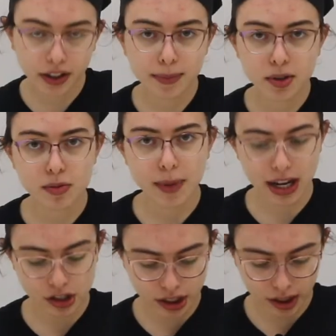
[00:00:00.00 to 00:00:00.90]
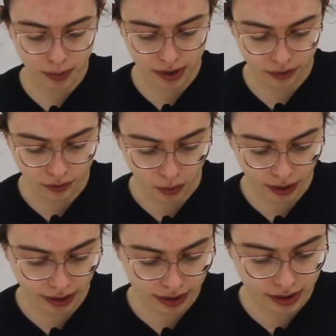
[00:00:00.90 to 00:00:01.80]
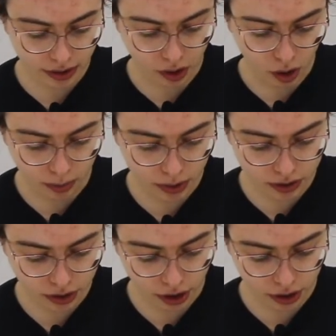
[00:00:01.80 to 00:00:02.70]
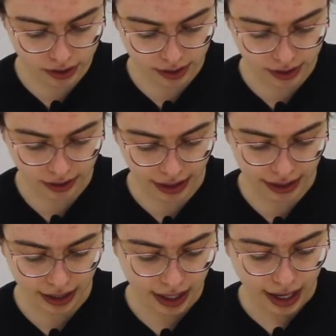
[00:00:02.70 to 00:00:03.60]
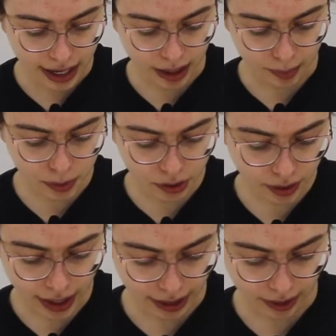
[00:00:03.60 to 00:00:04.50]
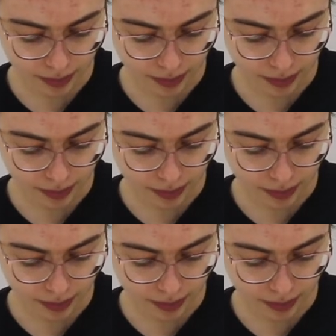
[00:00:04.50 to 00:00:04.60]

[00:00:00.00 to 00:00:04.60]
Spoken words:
I'm just mashing it with a fork until it almost turns into like a puree.